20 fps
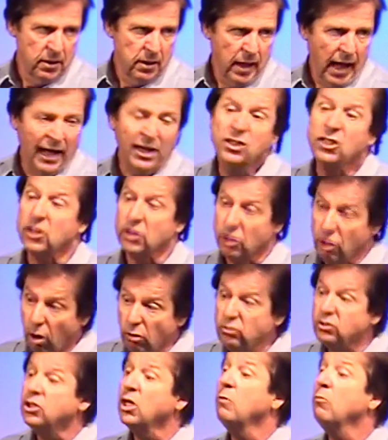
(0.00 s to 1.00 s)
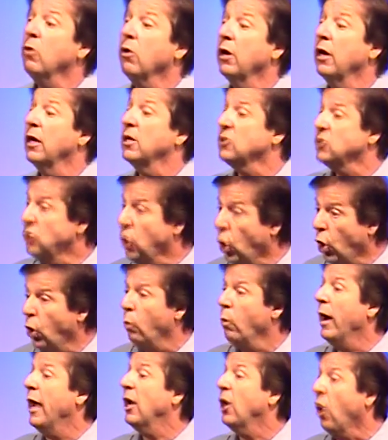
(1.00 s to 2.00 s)
I'd just go somewhere else, go
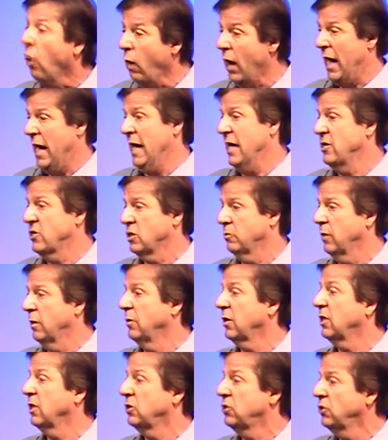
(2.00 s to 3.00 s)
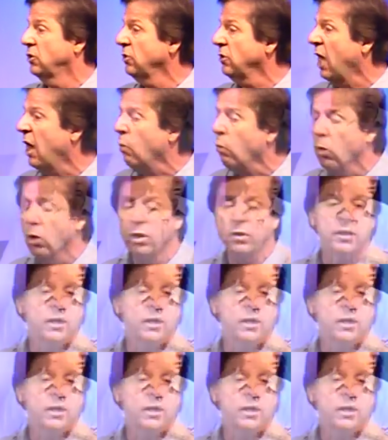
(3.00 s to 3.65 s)
away, go hide somewhere because you're not worth